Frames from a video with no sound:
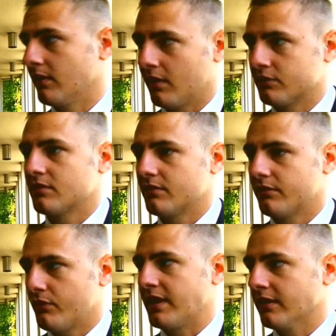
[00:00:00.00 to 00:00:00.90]

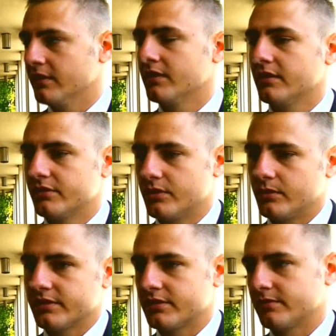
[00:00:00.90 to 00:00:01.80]
S3
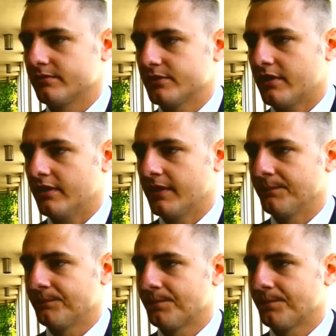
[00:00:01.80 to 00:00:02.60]
chose this charity.